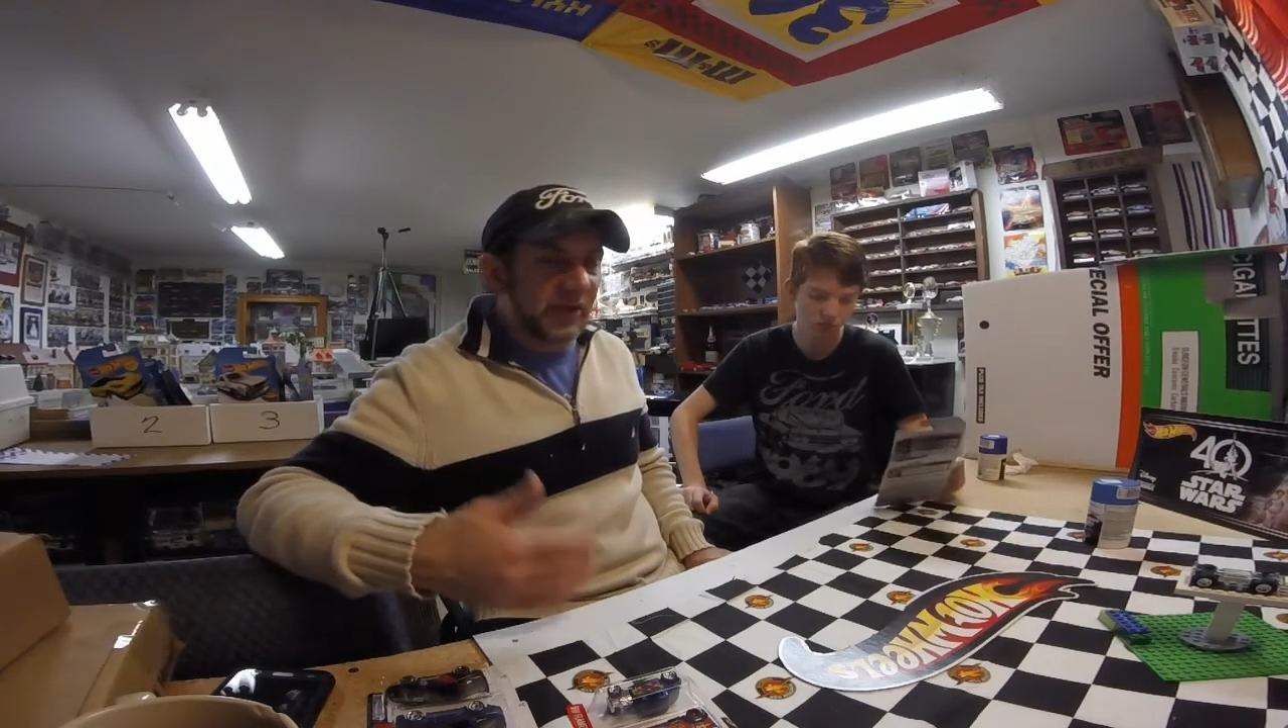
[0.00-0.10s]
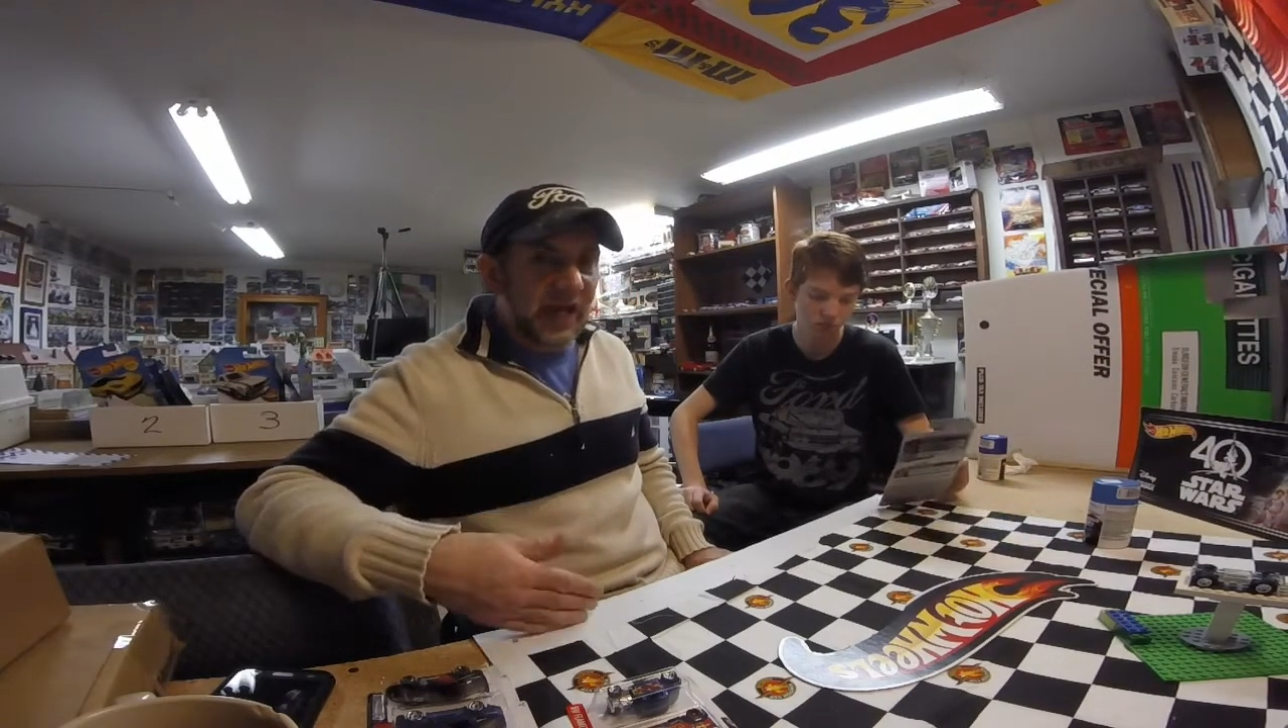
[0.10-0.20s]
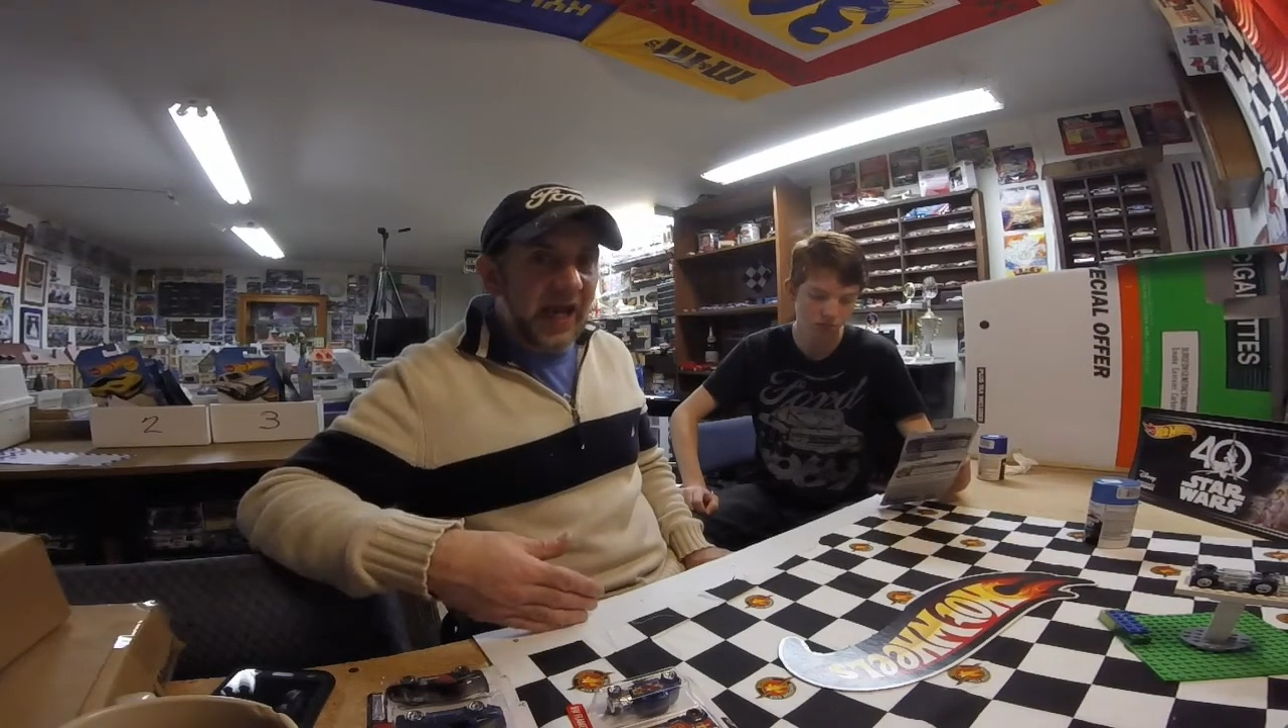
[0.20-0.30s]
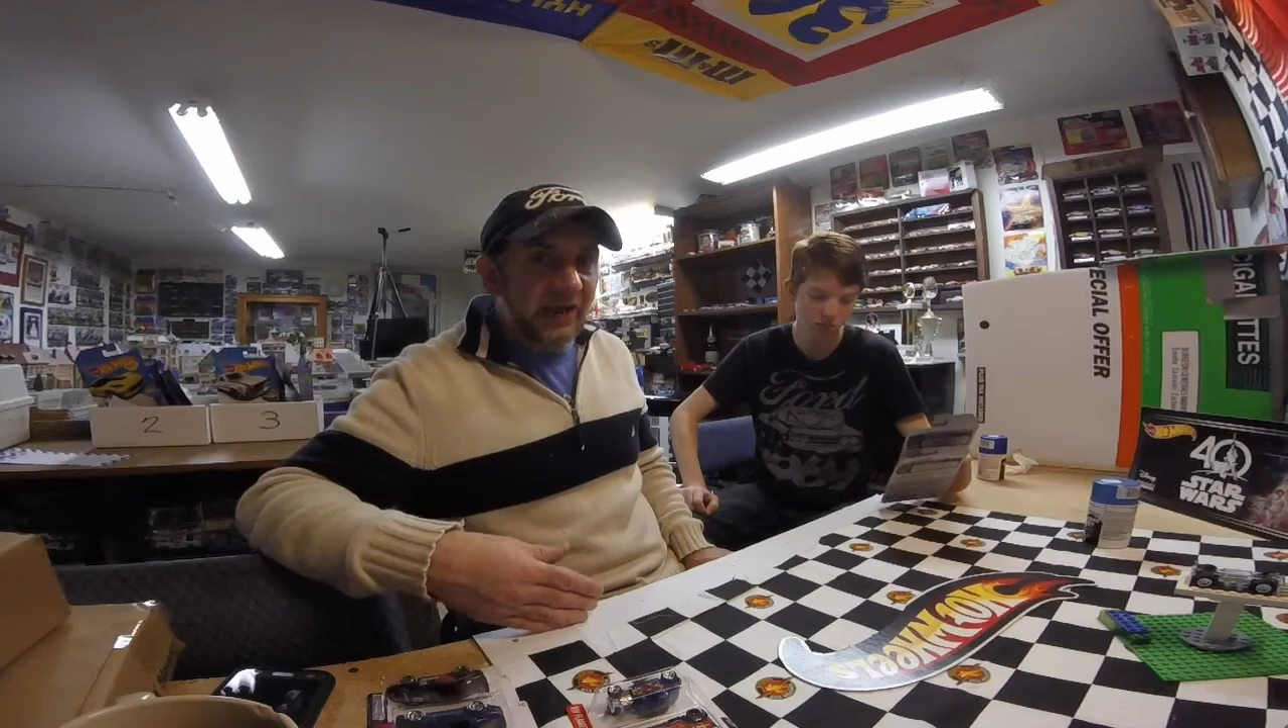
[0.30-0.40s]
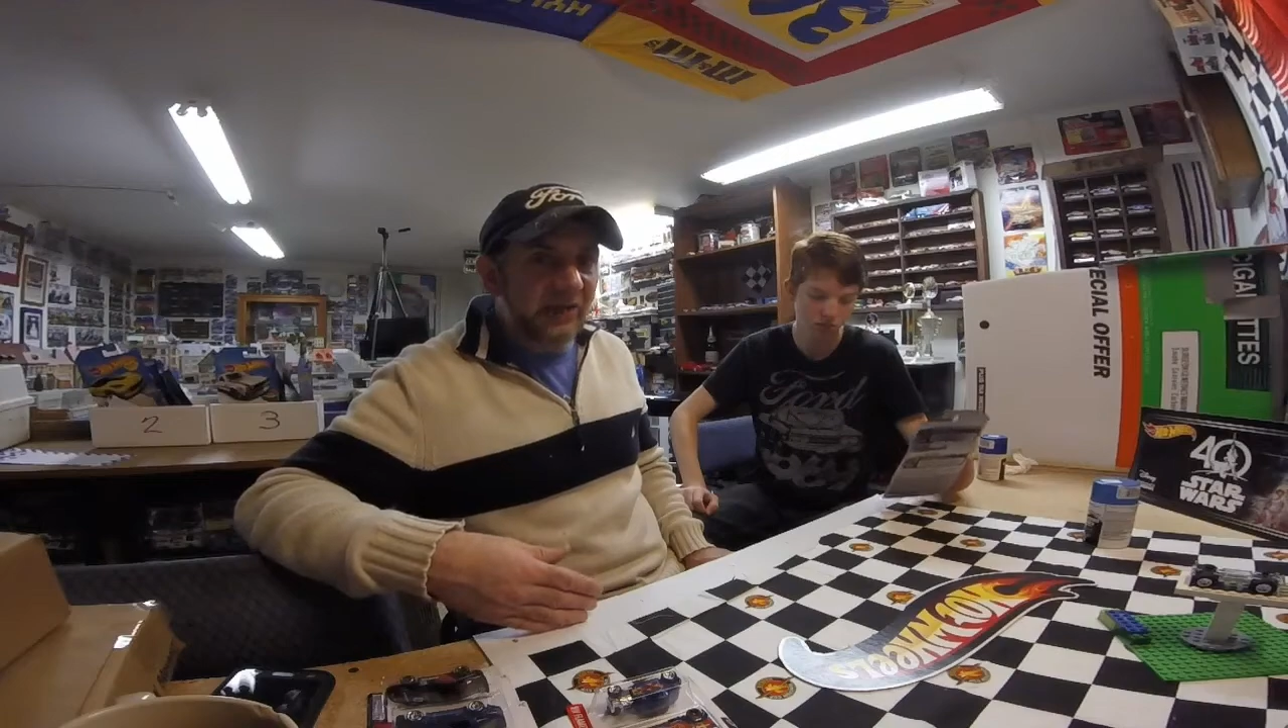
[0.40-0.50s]

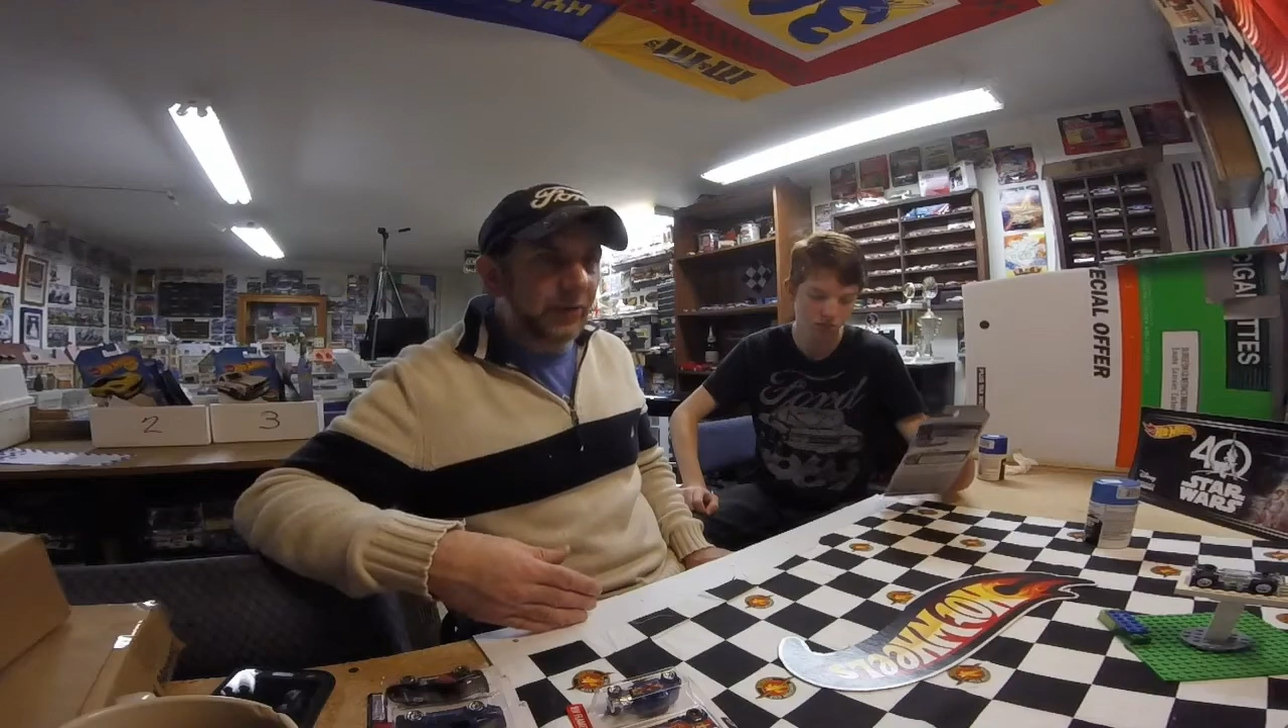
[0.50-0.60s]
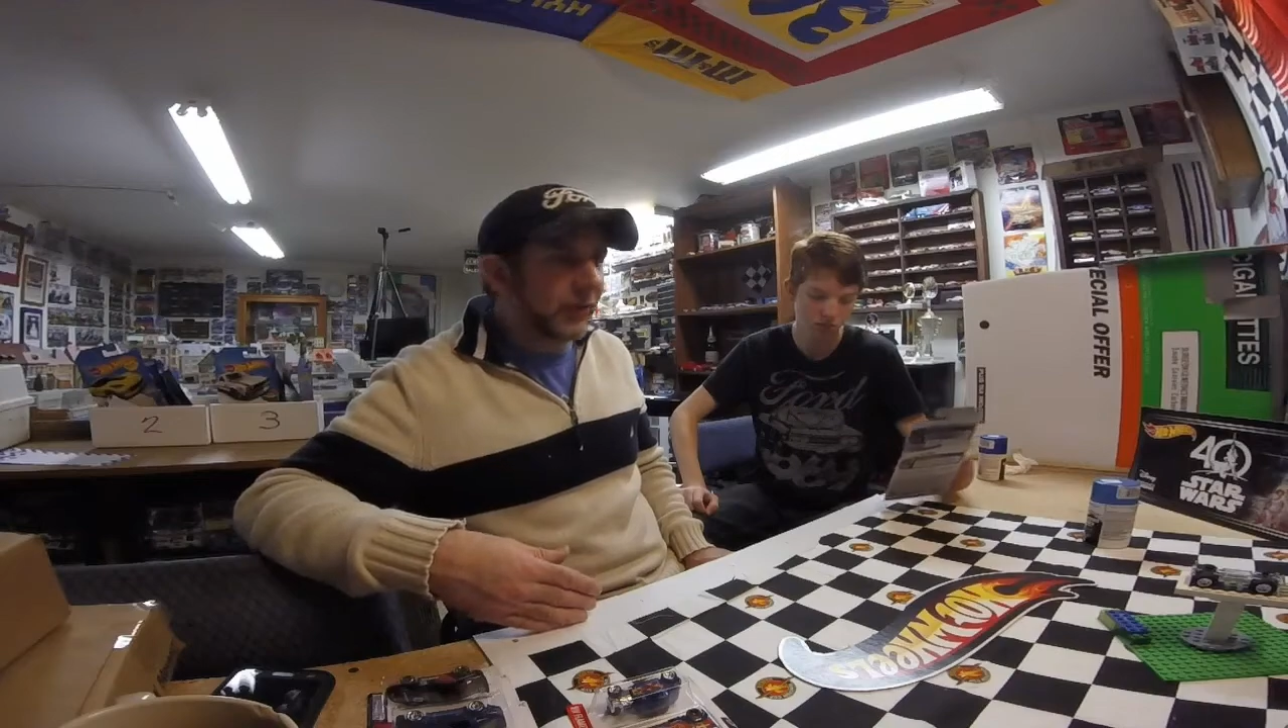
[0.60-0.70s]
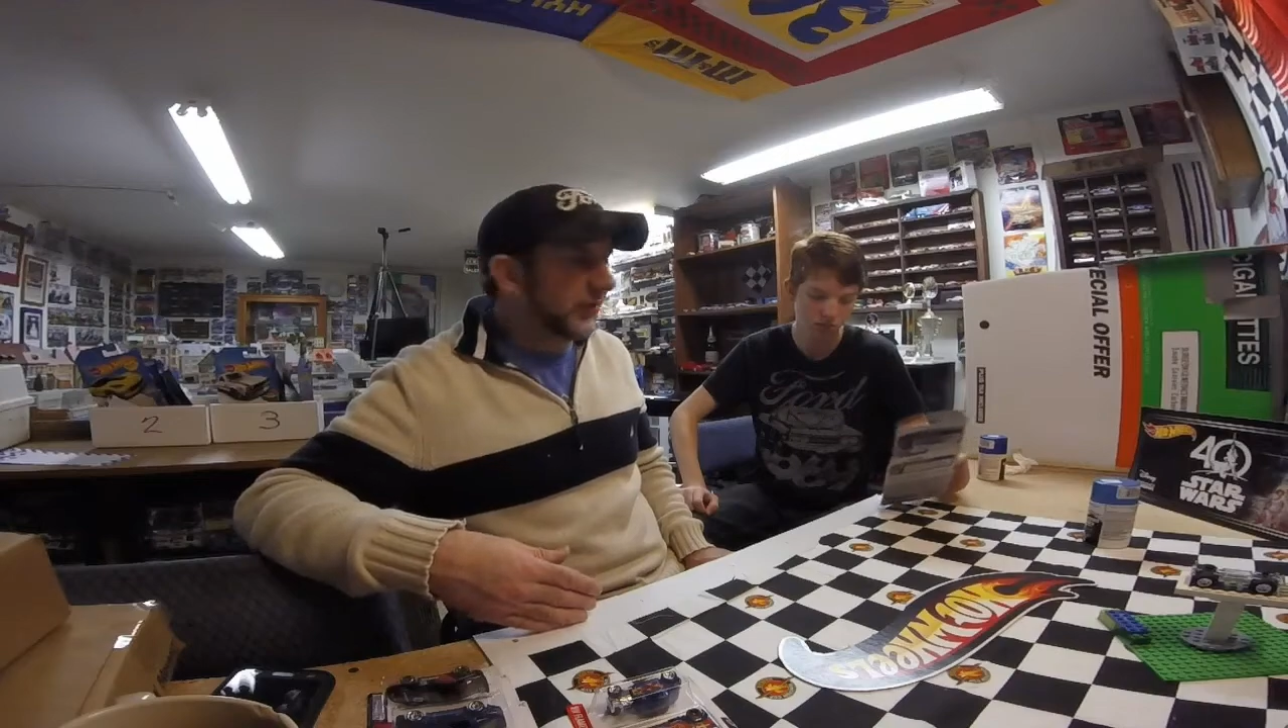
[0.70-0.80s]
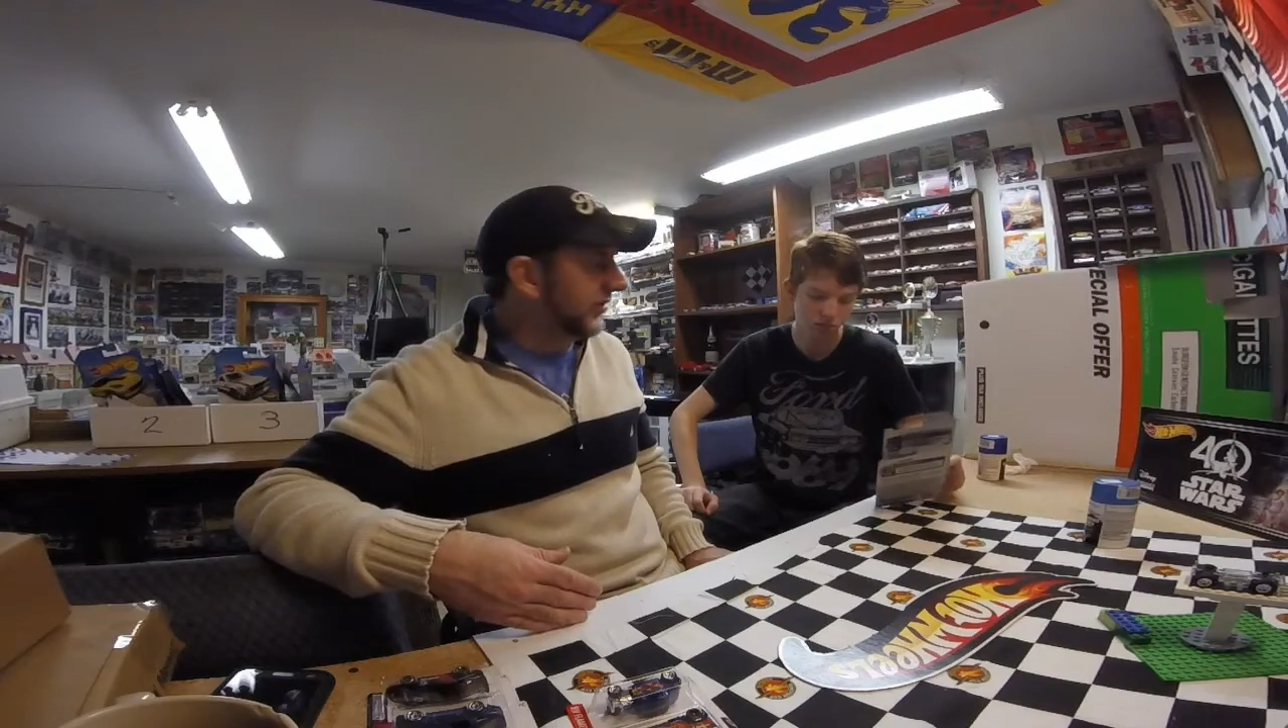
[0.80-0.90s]
gasser